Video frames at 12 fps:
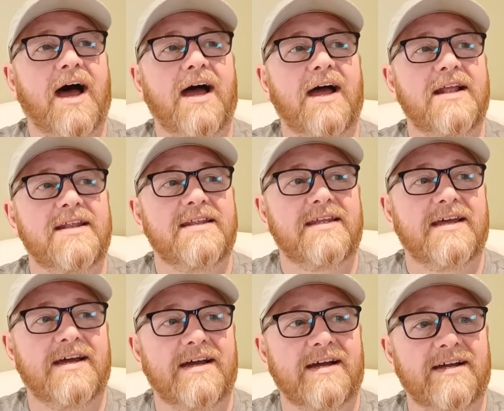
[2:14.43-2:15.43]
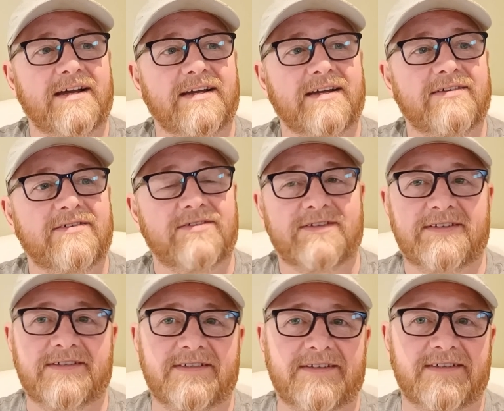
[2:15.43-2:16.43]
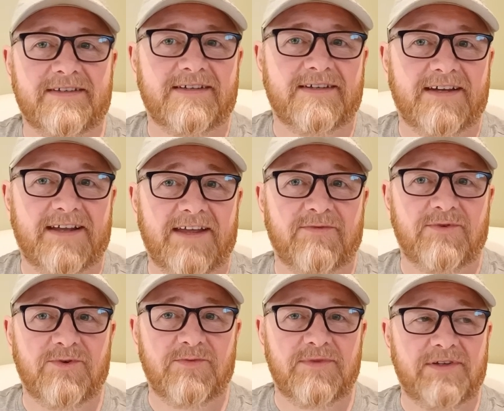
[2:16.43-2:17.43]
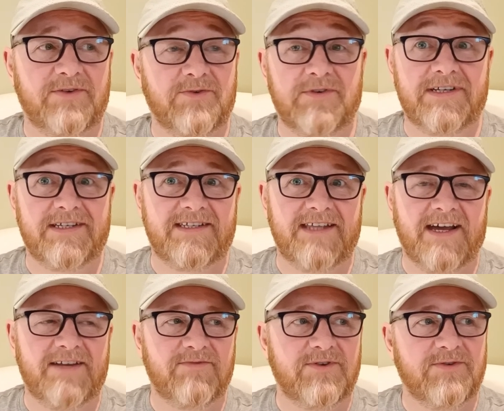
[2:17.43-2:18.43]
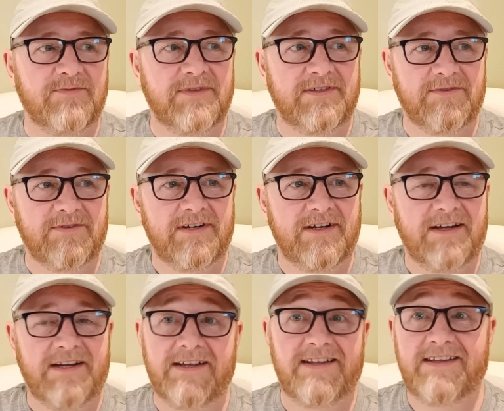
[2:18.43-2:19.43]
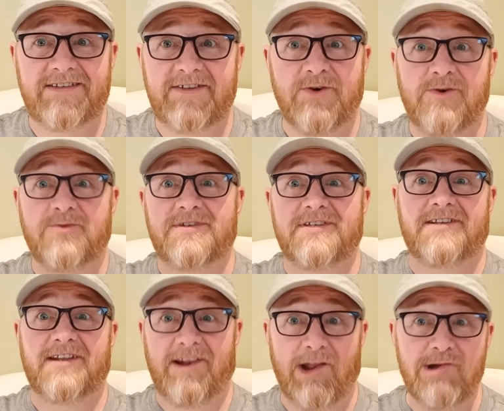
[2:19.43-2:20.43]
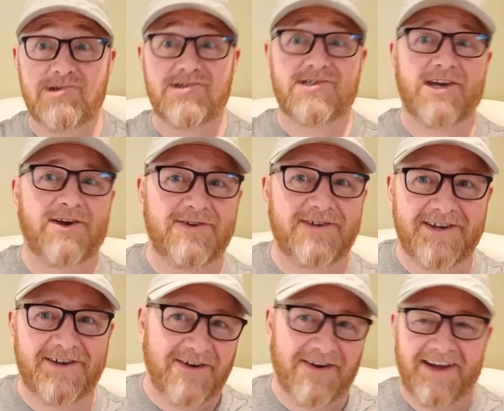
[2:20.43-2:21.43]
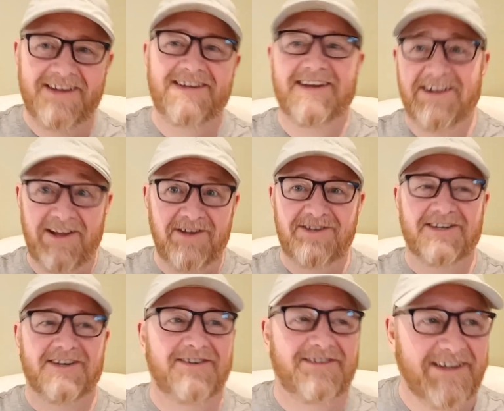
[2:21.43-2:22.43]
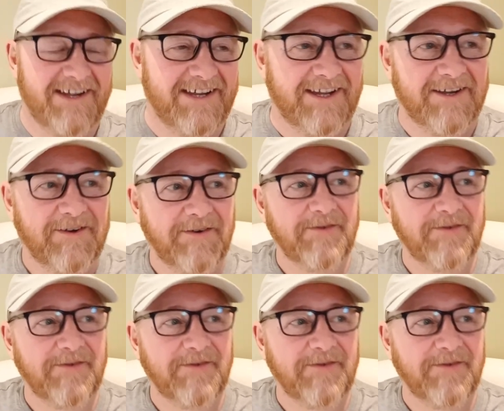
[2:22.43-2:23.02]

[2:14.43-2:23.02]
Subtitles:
And of course, Craig would open the door, and his dad would open the door, and this dog would just lunge out, at you, lunge out at you.